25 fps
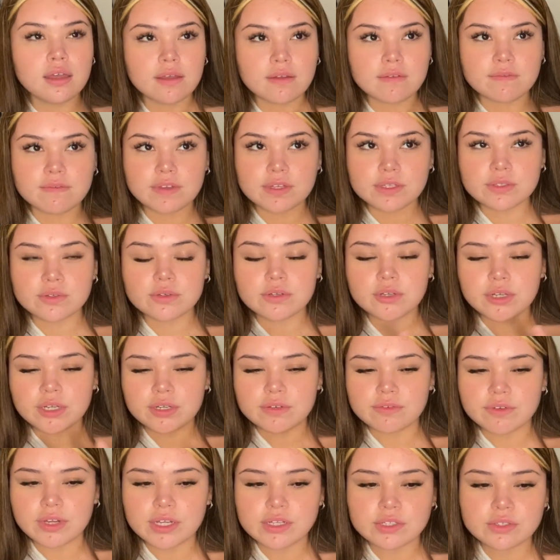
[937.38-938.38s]

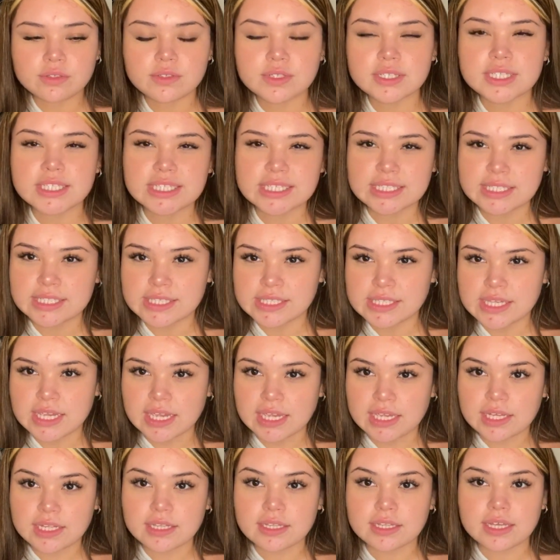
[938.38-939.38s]
Victoria Rachel did
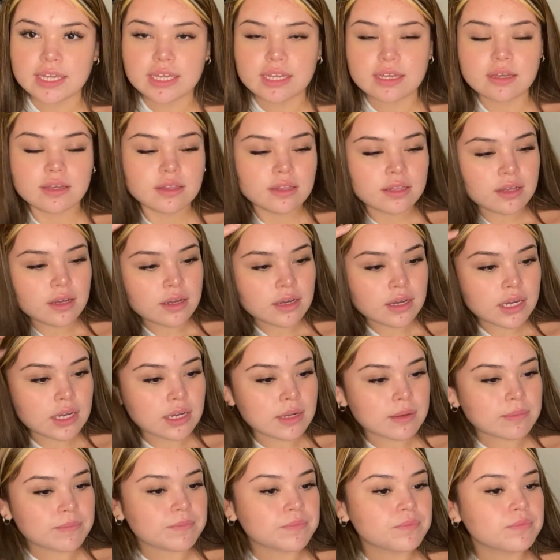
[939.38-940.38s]
say like
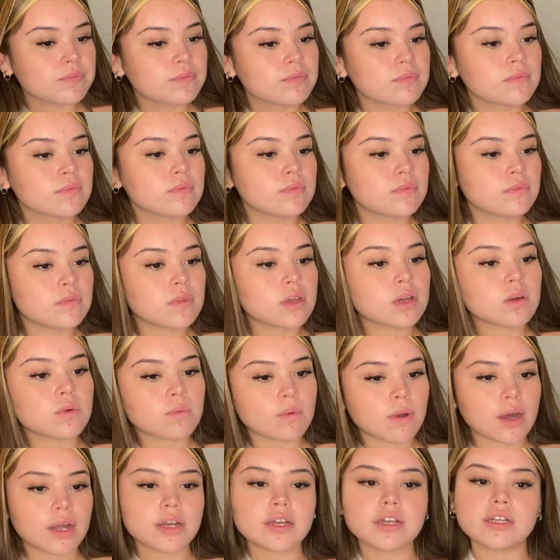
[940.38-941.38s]
a
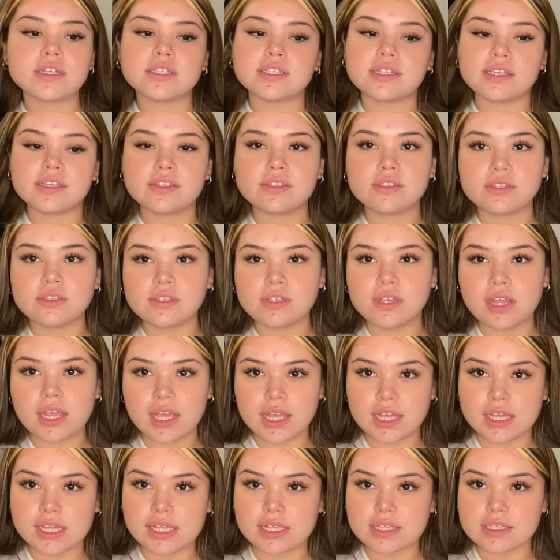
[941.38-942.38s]
water dish
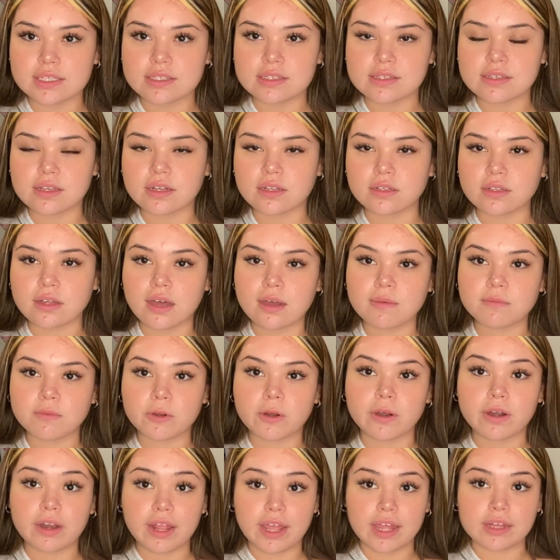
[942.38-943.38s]
is a lot
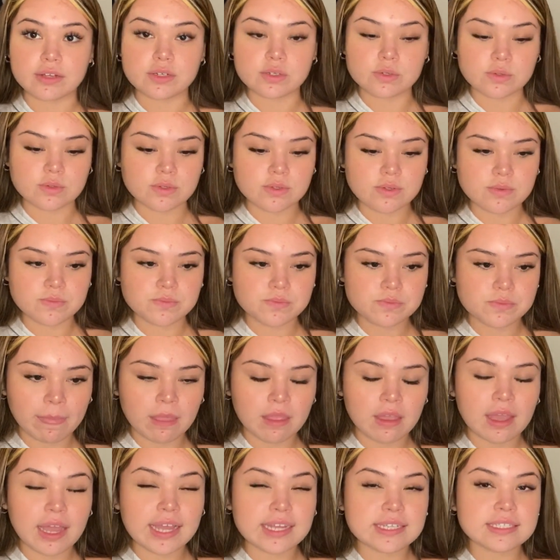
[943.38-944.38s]
more natural.
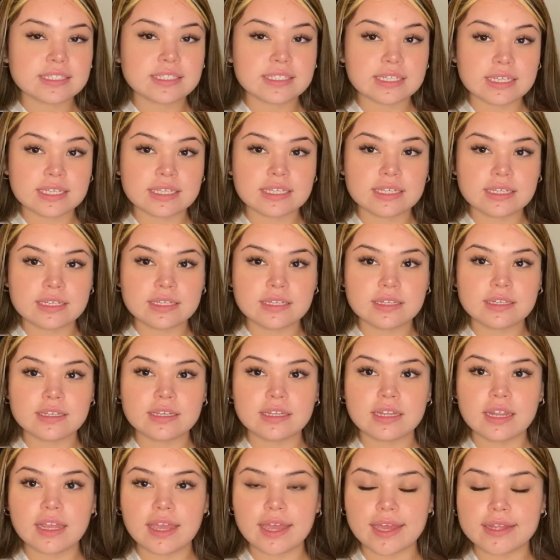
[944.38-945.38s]
I did
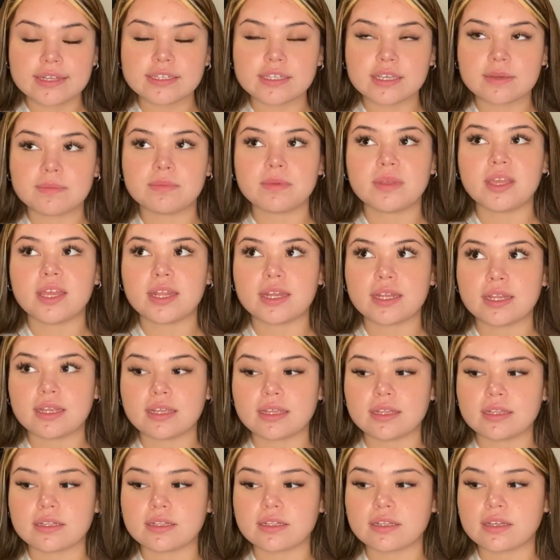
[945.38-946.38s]
end up
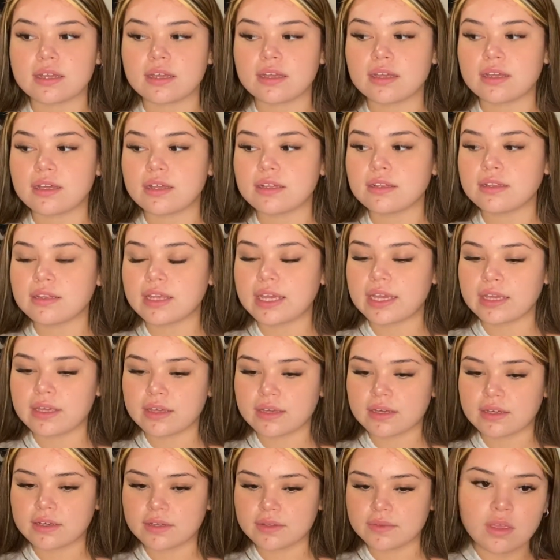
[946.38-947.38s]
getting like
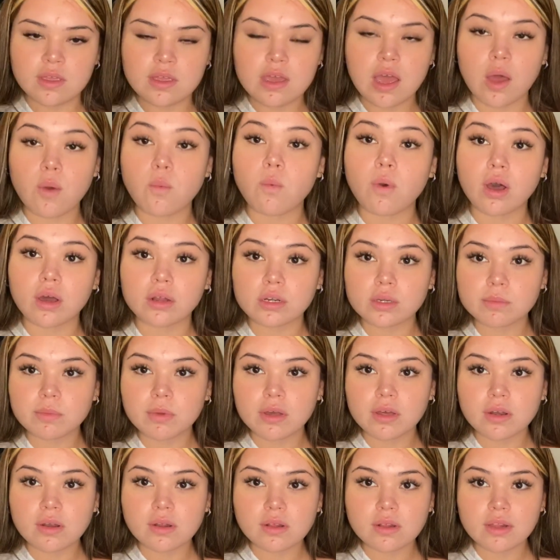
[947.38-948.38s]
a water
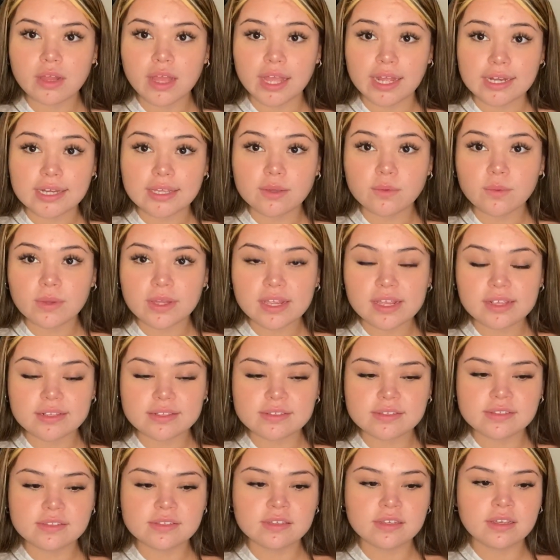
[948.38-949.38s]
bottle
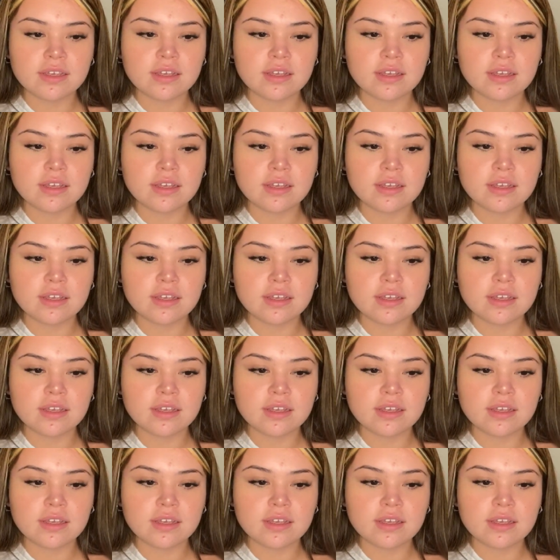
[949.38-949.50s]
anyways,